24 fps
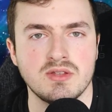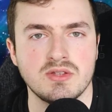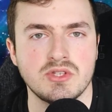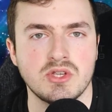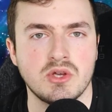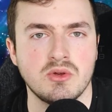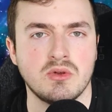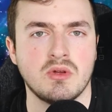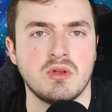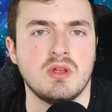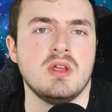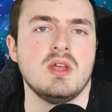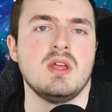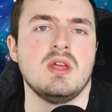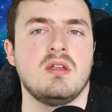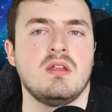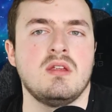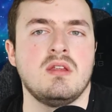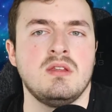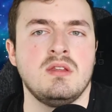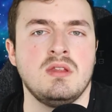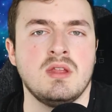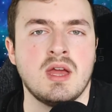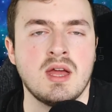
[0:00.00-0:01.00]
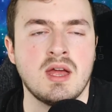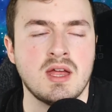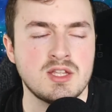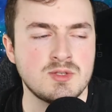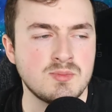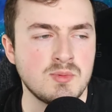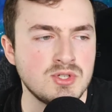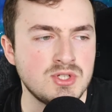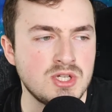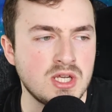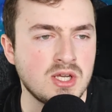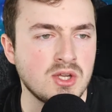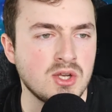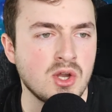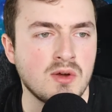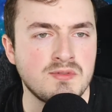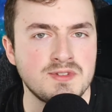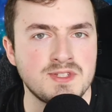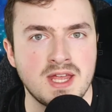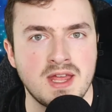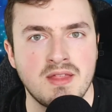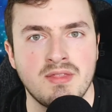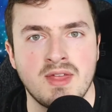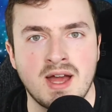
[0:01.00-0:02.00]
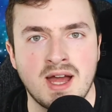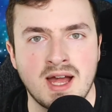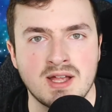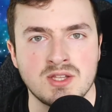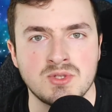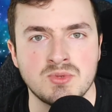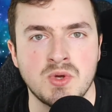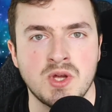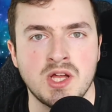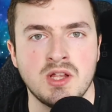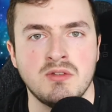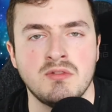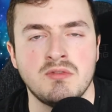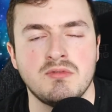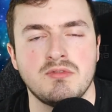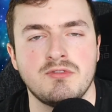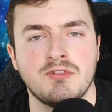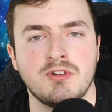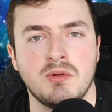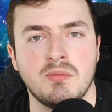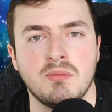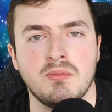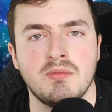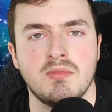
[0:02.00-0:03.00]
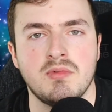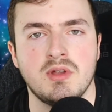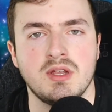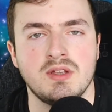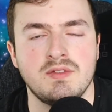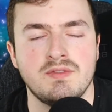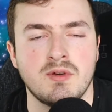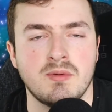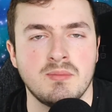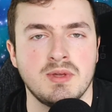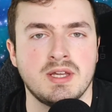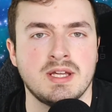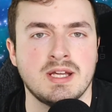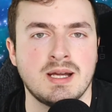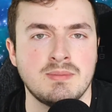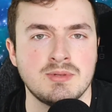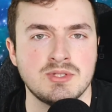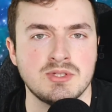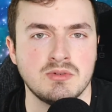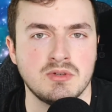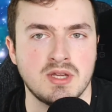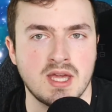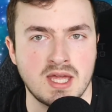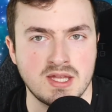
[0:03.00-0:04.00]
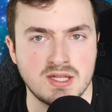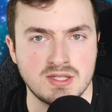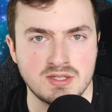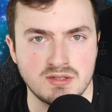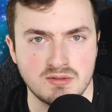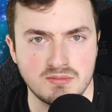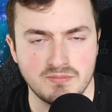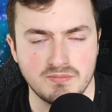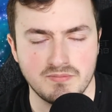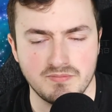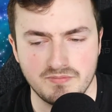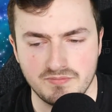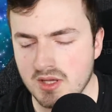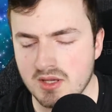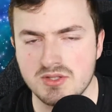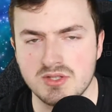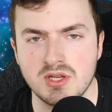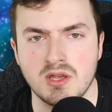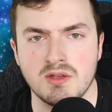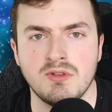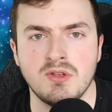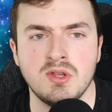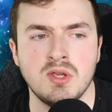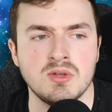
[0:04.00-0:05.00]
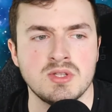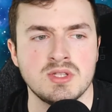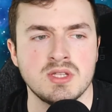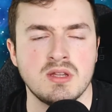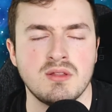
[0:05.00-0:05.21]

So I suppose you could offset that as well from your capital gains. So if you're using